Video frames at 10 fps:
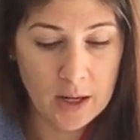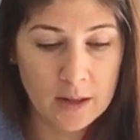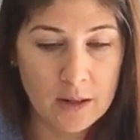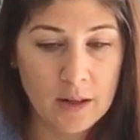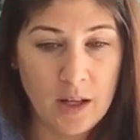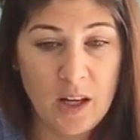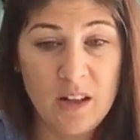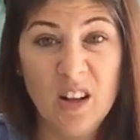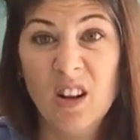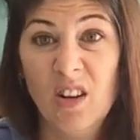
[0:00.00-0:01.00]
and he
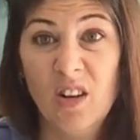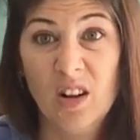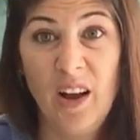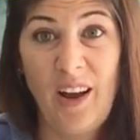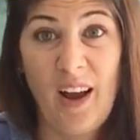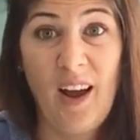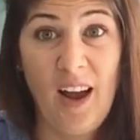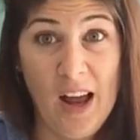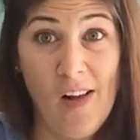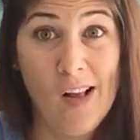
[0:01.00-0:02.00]
did look like
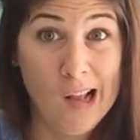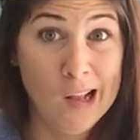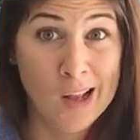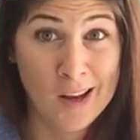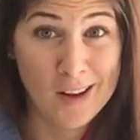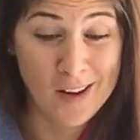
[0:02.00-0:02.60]
hell